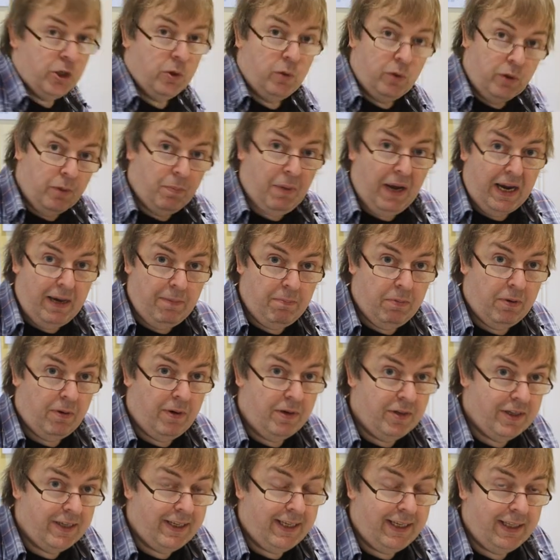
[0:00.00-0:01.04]
sure the paper
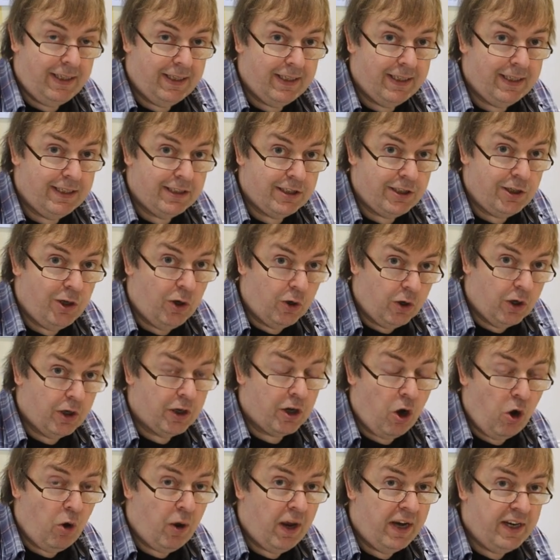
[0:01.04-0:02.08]
underneath is not
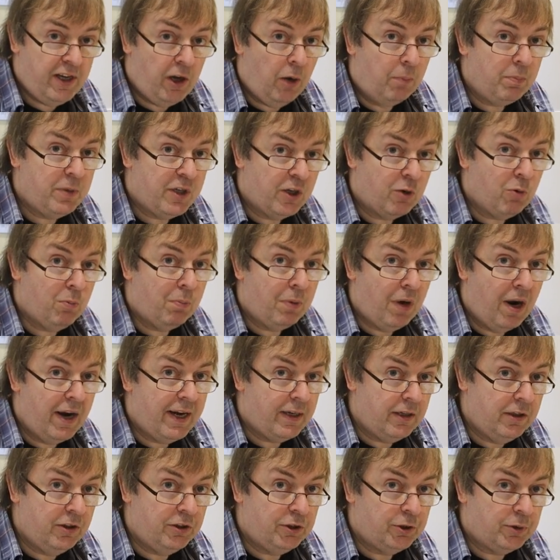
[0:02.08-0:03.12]
got any optical
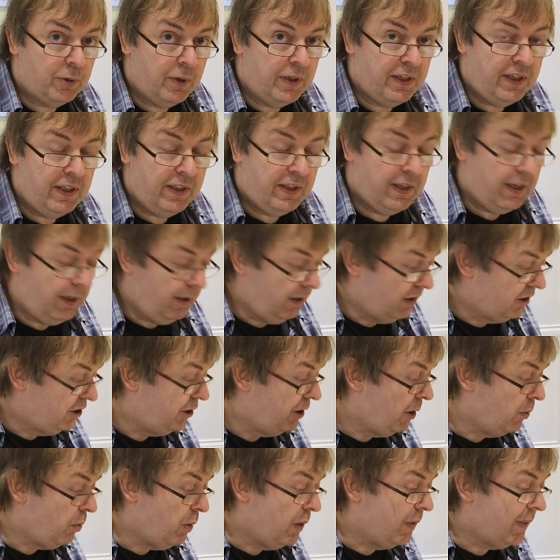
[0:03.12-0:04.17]
brighteners or anything, because
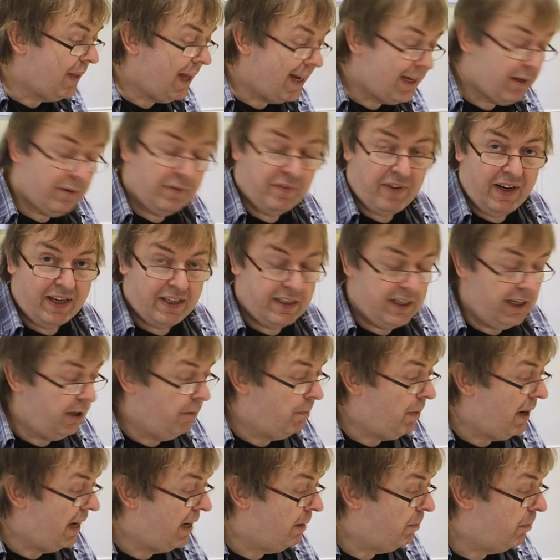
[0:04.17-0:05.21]
you don't want that affecting
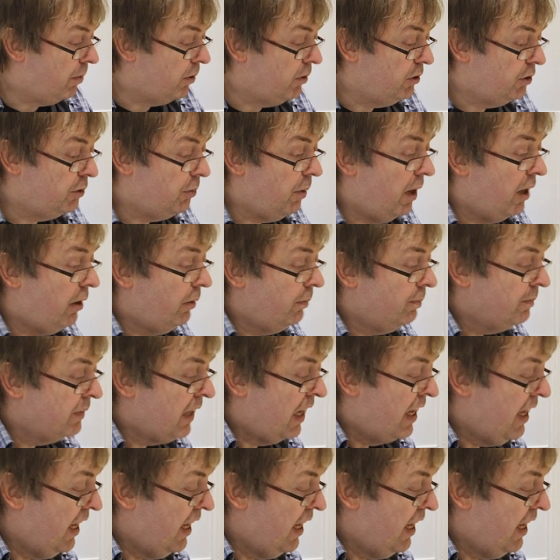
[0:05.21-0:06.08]
your paper as well.